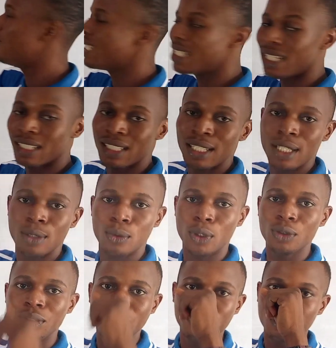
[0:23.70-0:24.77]
matter.
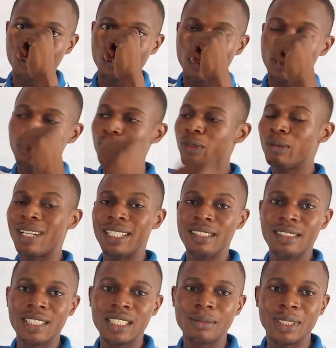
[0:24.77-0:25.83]
What do you mean by this
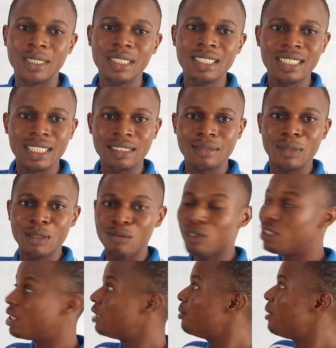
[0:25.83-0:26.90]
statement? This
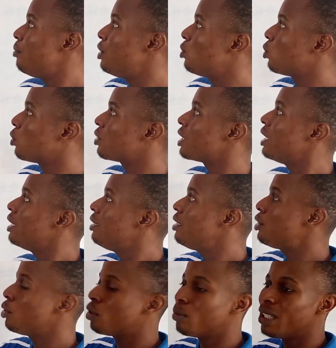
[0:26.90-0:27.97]
statement means what?
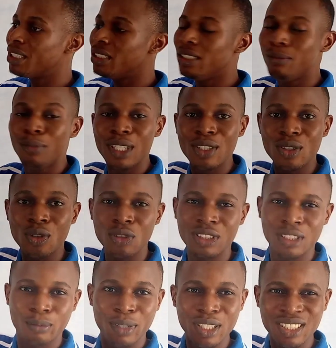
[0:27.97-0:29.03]
This
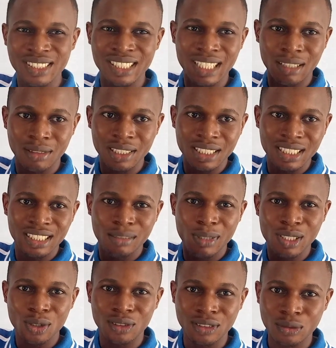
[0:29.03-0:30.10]
stoichiometry the calculation is
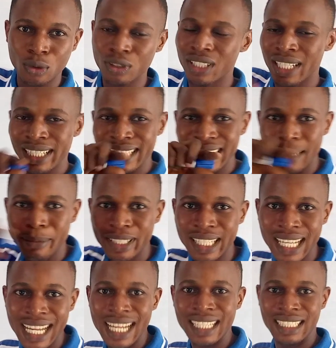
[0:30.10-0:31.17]
based on what?
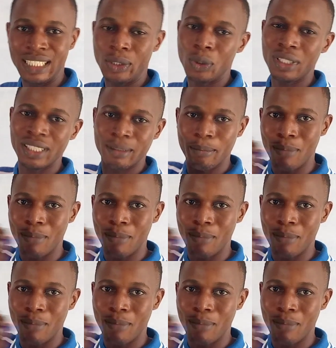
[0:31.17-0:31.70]
Chemical equation,